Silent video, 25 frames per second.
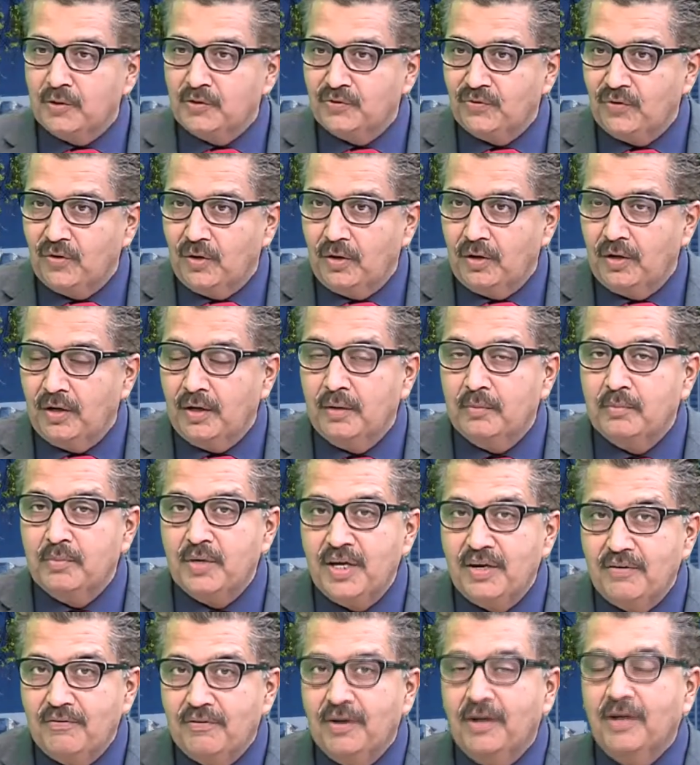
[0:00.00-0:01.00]
for
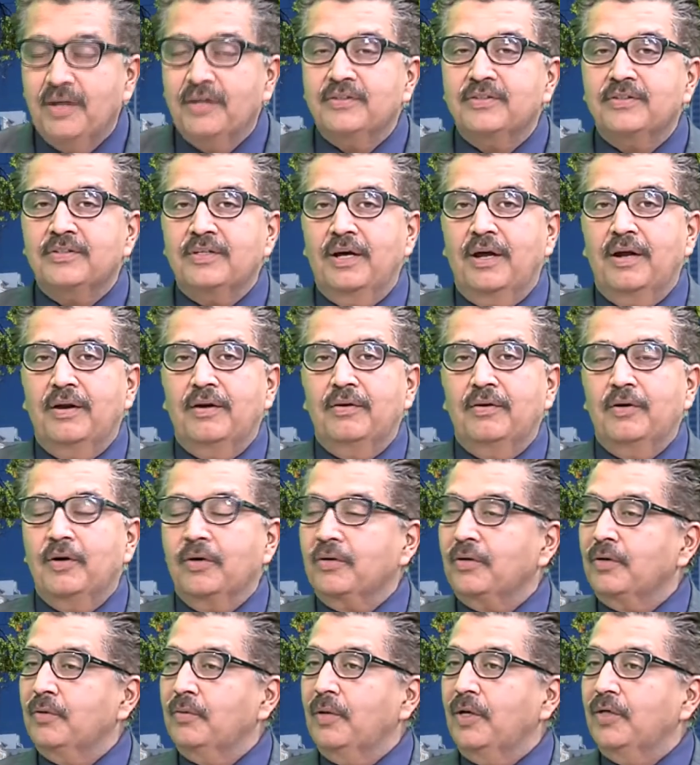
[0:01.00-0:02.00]
being with us, and
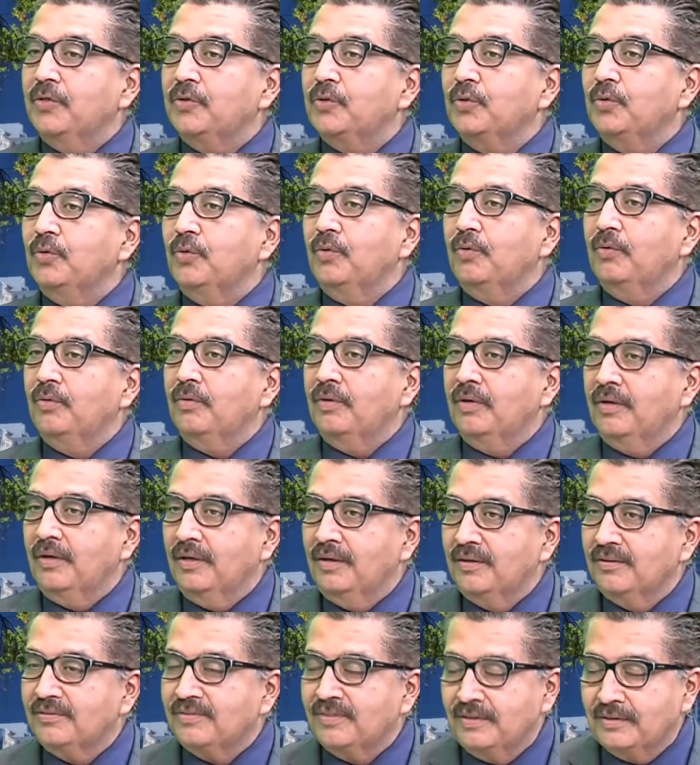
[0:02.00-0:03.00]
Dr. Himanshu,
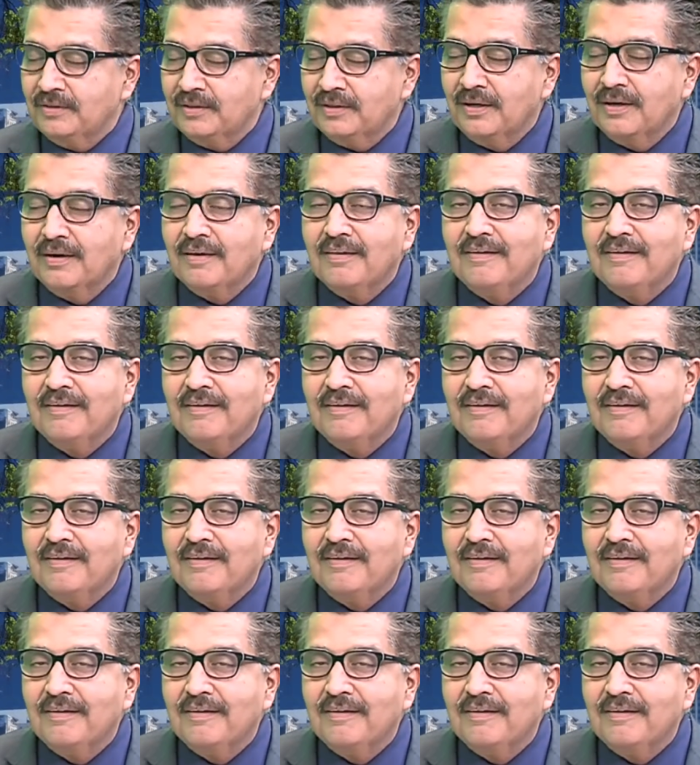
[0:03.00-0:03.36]
such a